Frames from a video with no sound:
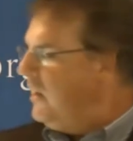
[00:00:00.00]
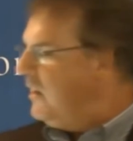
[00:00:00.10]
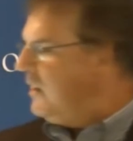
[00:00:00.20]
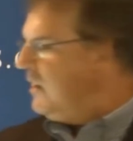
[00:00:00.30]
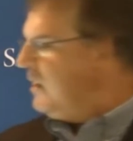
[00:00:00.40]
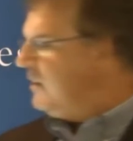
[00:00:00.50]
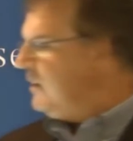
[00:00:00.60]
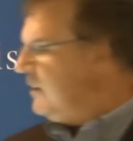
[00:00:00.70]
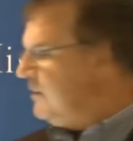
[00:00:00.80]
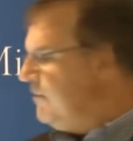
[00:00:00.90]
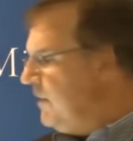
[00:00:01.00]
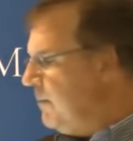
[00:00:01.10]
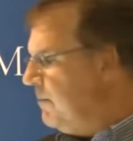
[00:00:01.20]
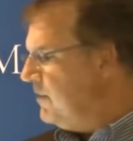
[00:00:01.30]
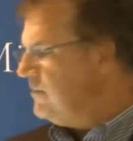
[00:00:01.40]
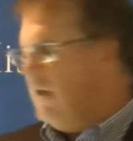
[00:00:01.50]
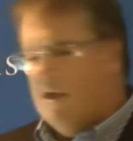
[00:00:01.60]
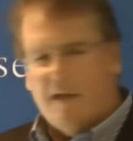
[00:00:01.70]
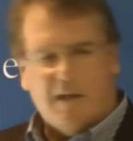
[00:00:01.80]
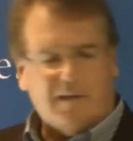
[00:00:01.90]
and developed this.
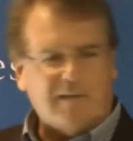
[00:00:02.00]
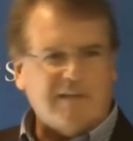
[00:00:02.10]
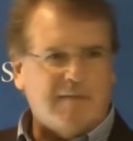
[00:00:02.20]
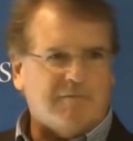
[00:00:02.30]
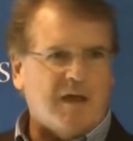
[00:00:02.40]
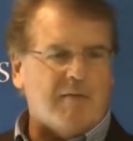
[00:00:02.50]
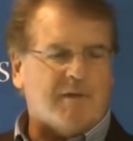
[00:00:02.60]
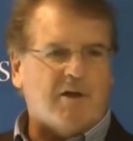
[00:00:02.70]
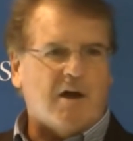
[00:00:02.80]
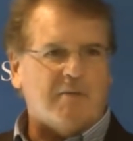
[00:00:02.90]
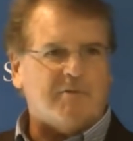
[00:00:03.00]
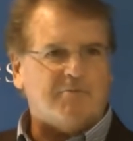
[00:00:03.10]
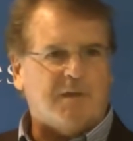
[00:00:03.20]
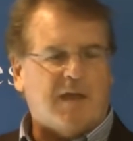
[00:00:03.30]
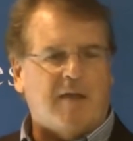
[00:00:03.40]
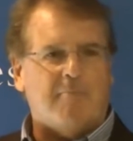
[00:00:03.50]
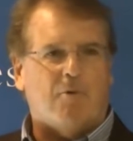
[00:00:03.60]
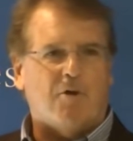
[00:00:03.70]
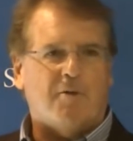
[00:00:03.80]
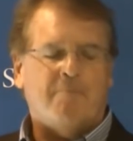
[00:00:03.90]
And at the same time, economists became
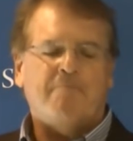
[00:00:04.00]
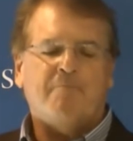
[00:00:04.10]
more